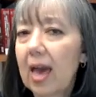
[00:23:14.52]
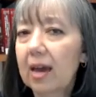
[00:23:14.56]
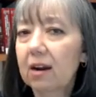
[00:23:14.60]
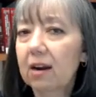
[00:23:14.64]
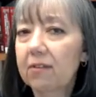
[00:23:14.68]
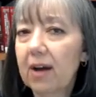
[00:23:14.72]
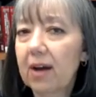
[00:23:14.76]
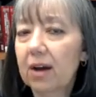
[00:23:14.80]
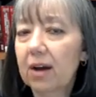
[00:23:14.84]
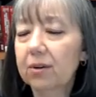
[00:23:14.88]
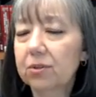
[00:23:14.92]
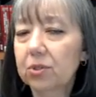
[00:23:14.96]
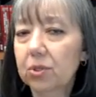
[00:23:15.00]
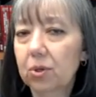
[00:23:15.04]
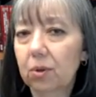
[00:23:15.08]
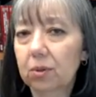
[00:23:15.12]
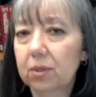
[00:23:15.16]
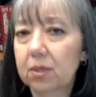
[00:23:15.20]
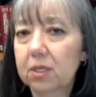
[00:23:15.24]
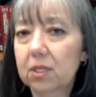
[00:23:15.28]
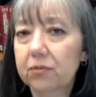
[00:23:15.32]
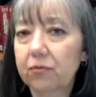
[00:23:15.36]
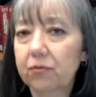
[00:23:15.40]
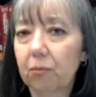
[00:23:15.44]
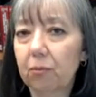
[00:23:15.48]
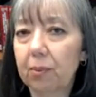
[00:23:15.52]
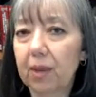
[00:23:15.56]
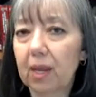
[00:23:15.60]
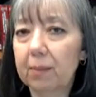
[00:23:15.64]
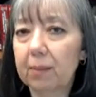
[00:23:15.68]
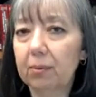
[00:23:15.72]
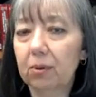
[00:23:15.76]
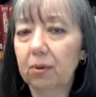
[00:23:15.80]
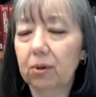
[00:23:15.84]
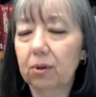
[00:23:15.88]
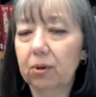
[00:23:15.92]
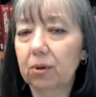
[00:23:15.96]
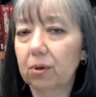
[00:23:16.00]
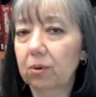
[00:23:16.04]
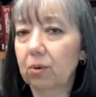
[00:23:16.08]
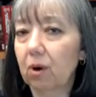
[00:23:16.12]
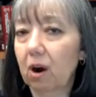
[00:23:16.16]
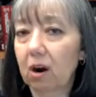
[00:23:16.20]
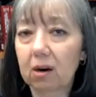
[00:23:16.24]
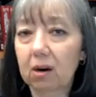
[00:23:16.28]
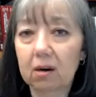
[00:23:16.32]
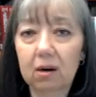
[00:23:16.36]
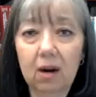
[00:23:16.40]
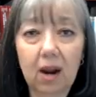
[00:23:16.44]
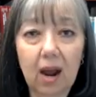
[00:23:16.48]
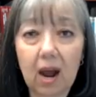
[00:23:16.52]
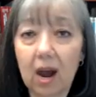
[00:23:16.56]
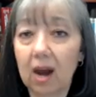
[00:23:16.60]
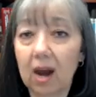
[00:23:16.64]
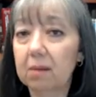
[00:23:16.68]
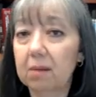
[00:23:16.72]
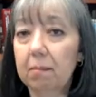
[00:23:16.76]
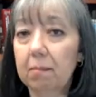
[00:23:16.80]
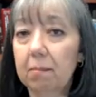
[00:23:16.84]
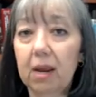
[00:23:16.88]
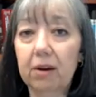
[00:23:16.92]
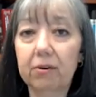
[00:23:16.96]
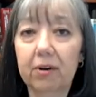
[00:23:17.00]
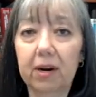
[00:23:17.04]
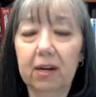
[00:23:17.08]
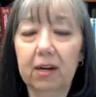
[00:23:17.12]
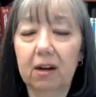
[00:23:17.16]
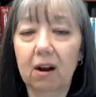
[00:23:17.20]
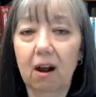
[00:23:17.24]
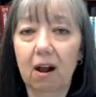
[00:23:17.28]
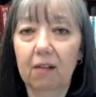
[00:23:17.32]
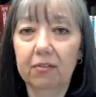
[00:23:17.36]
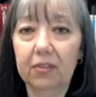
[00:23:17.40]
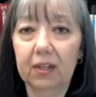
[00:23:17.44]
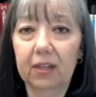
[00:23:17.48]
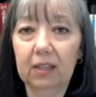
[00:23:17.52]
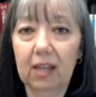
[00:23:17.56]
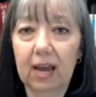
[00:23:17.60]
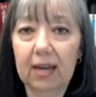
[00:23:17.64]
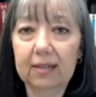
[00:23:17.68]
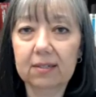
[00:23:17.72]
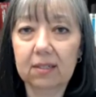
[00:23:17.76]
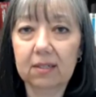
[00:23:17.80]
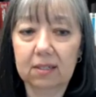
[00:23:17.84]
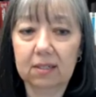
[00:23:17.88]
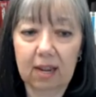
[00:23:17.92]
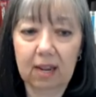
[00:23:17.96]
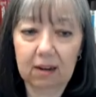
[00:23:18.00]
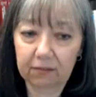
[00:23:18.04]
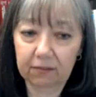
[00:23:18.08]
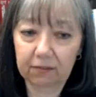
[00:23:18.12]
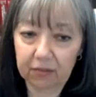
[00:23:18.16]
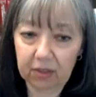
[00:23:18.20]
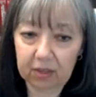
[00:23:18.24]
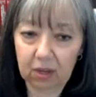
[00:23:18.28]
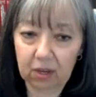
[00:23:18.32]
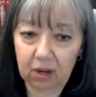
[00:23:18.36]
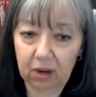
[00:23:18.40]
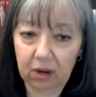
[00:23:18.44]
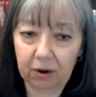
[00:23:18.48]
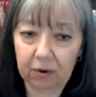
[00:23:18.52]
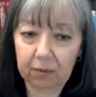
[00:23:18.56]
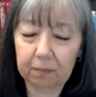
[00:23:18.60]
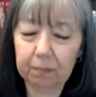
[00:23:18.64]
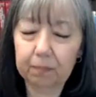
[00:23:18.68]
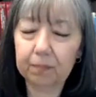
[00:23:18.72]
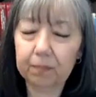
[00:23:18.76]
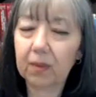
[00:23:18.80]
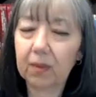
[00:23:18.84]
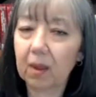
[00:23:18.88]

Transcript: Head of household is for people who are unmarried on the last day of the year,